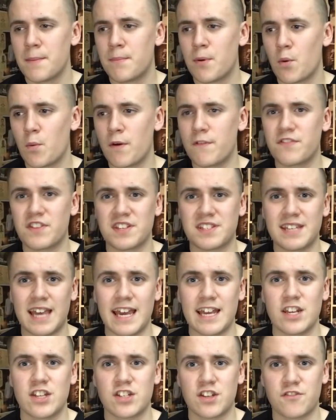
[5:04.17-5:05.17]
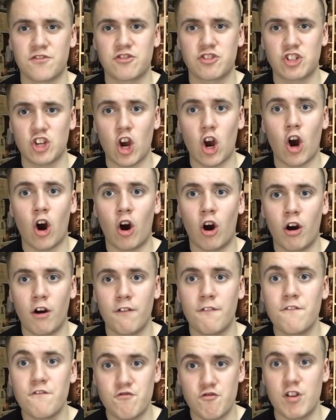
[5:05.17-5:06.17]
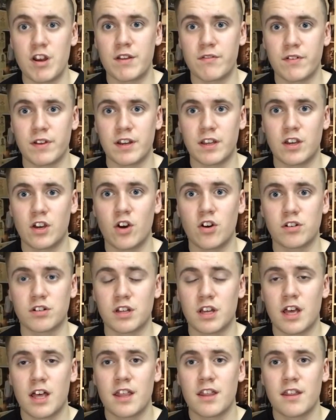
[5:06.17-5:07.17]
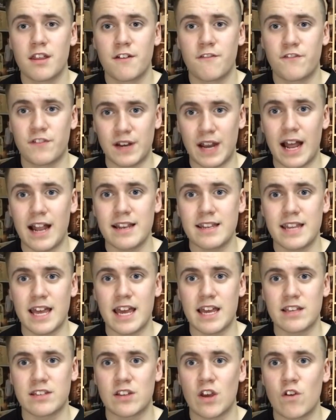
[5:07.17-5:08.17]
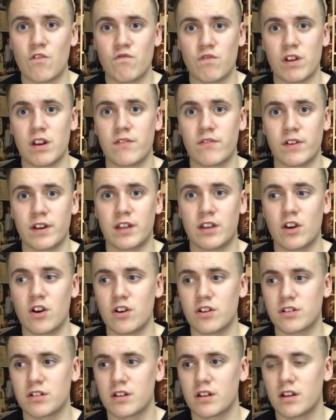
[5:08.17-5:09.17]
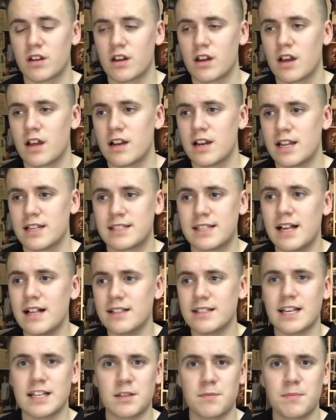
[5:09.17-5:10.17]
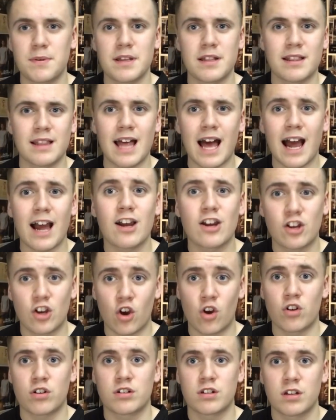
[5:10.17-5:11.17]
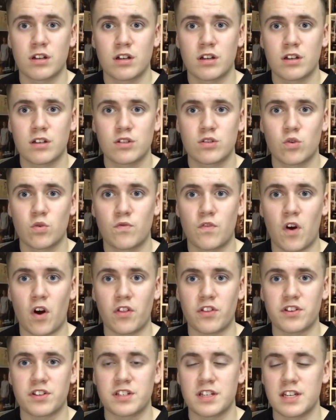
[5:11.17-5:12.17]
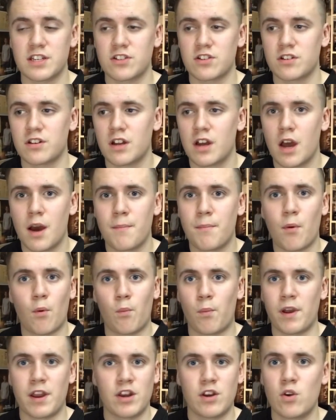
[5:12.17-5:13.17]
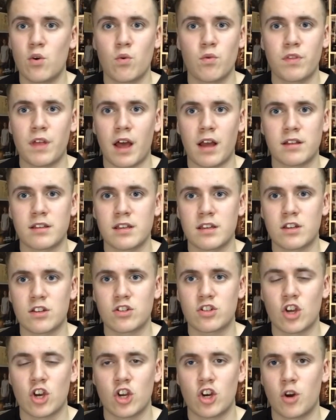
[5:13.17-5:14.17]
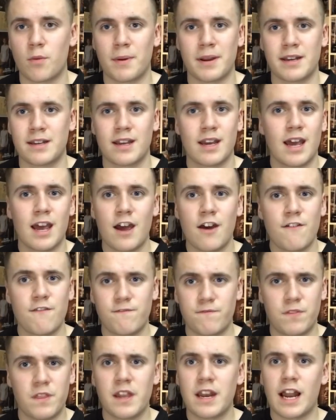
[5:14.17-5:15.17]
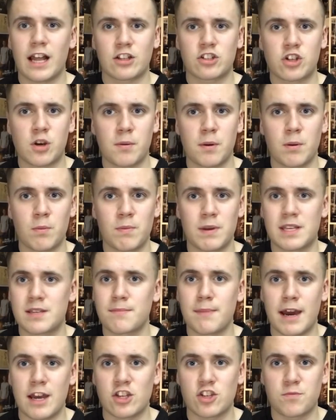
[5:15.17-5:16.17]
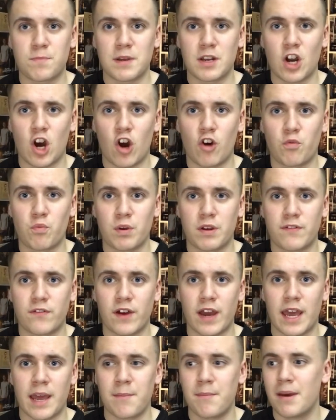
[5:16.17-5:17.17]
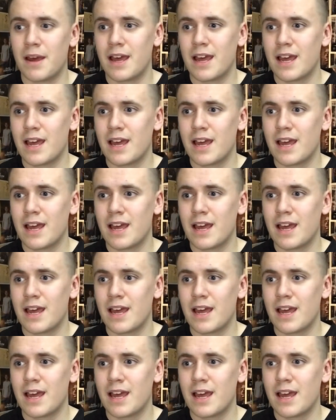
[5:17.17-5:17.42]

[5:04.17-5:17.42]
but with the signings of Shaw, really, really good. Fernandez, really, really good. Lascelles hasn't been that good so far this season, but we know that he can turn up, and the last couple of weeks might have just been an off week for him.